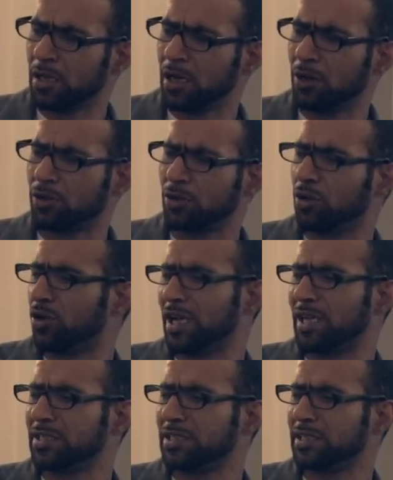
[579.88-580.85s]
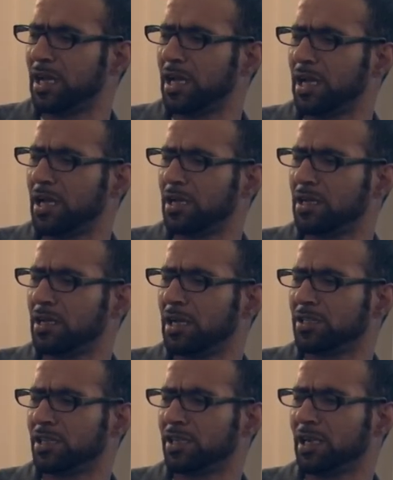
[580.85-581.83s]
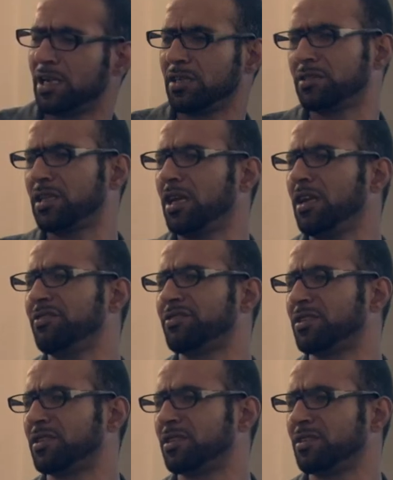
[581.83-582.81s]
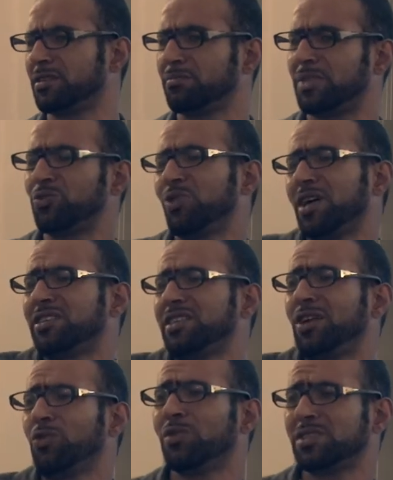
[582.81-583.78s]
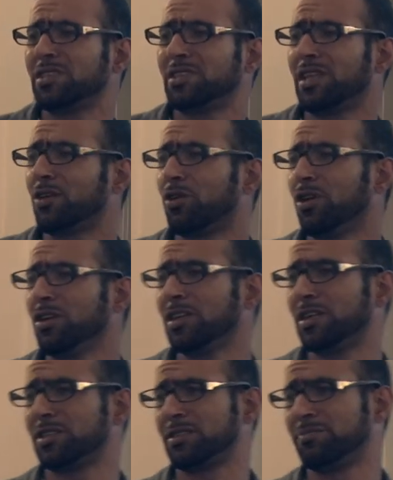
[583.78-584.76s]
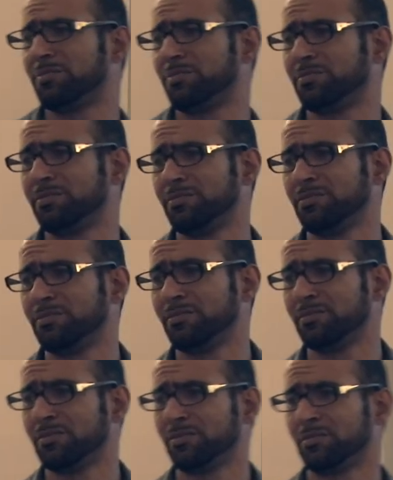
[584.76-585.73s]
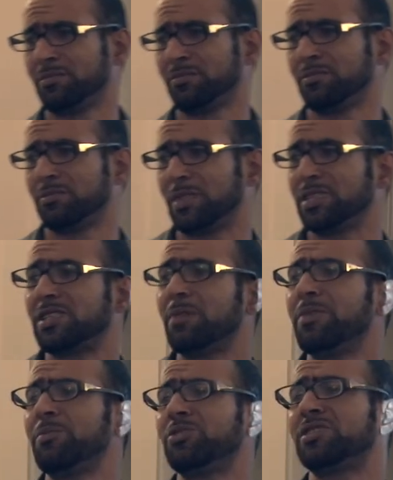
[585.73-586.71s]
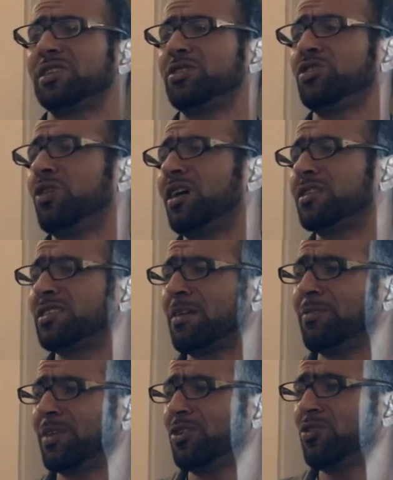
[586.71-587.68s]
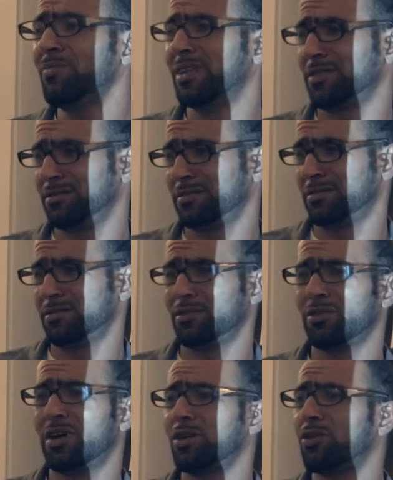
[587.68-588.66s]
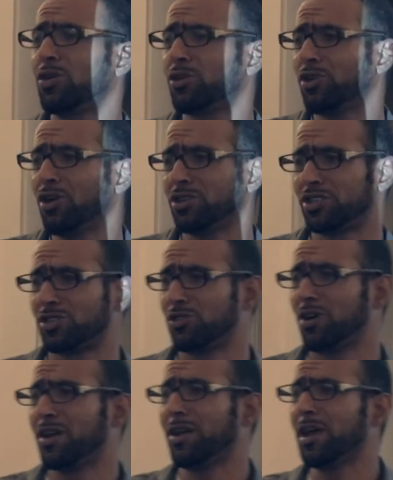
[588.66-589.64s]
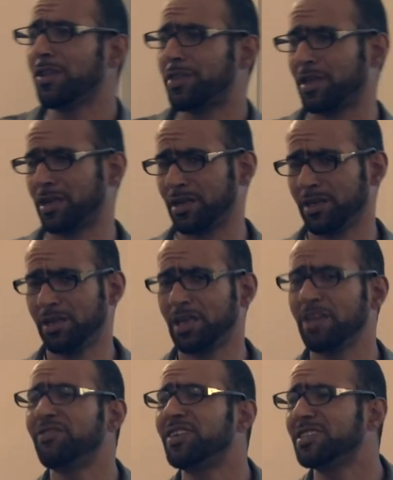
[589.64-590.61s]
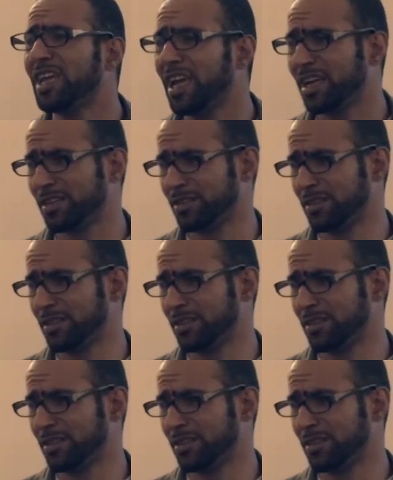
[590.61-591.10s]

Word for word: or colonized uh, Algeria. They left but we are dealing with settler colonialism. And some people said, You are subhuman. You are cockroach. You are nothing. Every day.